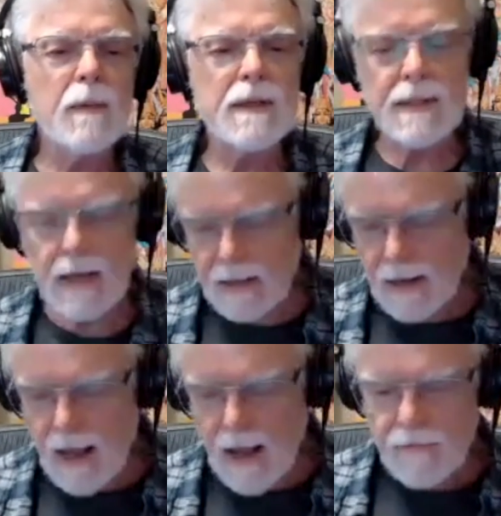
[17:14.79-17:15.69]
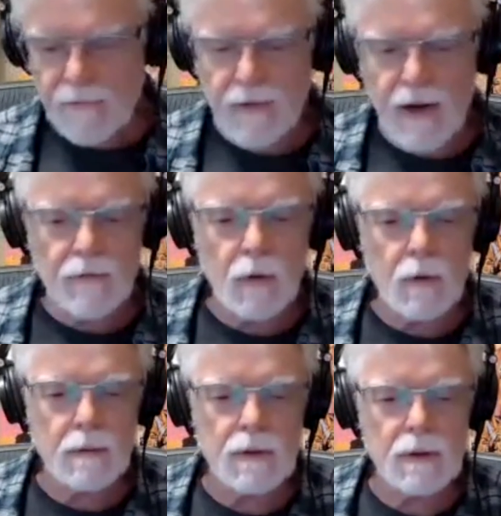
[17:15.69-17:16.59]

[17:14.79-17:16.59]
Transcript: I mean, Second Life never